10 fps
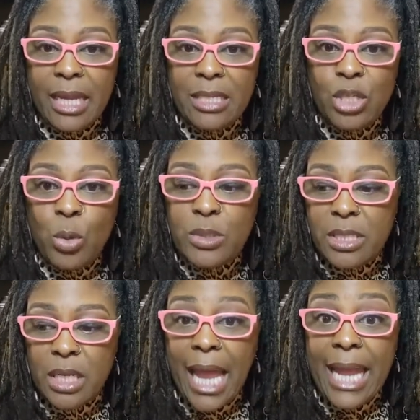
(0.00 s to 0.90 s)
uh, no
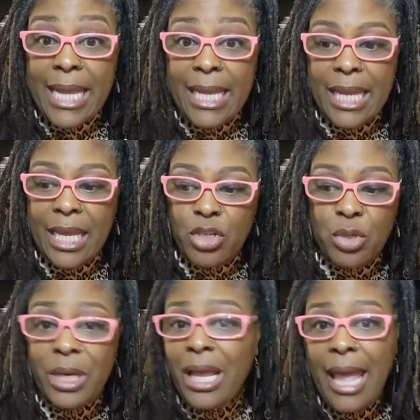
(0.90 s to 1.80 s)
sunlight can get
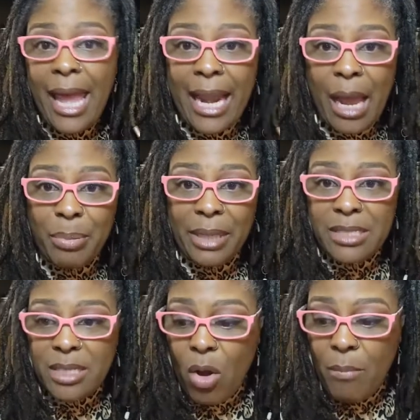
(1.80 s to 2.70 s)
into it and I
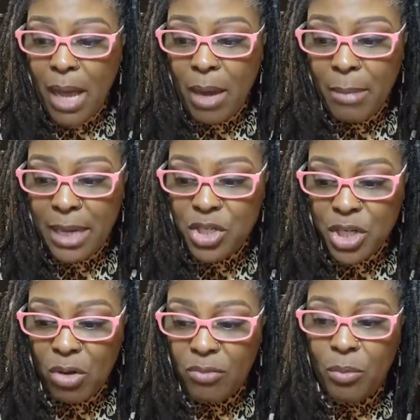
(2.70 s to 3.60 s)
place it on on my
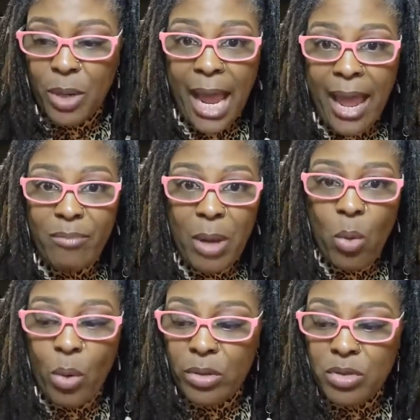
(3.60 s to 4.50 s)
shelf when I have my
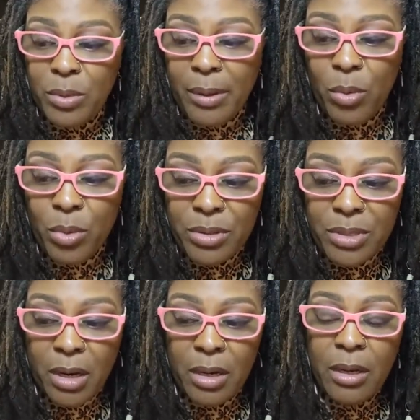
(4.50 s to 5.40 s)
oils when my oils are